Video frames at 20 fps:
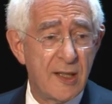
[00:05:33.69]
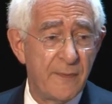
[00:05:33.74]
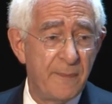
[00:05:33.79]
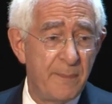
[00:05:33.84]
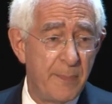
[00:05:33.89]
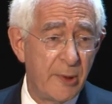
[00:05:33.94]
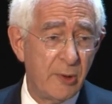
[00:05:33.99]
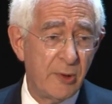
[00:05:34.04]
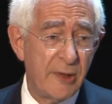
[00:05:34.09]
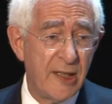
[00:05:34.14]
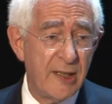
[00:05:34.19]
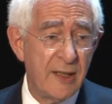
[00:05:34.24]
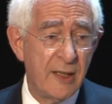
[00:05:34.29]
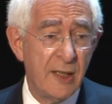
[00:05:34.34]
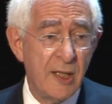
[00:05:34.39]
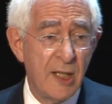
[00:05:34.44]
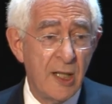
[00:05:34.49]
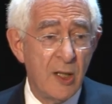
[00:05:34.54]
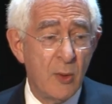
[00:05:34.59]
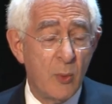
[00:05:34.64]
of building
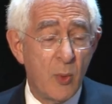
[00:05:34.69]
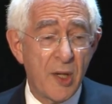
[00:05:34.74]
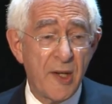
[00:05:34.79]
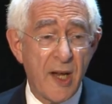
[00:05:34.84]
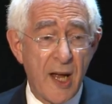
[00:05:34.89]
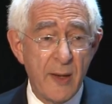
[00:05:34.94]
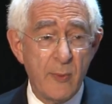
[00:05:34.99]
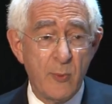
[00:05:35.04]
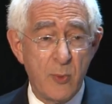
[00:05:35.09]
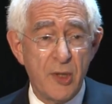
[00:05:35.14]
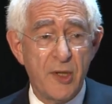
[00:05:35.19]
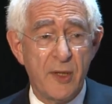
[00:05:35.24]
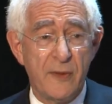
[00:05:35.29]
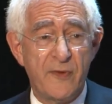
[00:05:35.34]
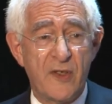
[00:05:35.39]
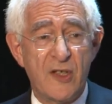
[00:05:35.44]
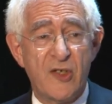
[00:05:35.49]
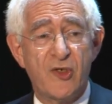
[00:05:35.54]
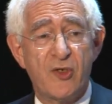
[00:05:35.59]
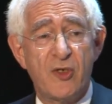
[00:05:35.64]
what I would have
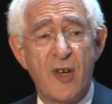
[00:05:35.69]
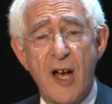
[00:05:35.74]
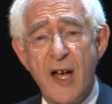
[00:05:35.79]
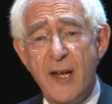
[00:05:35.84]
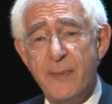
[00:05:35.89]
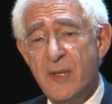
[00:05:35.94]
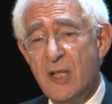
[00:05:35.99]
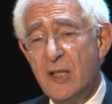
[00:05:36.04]
described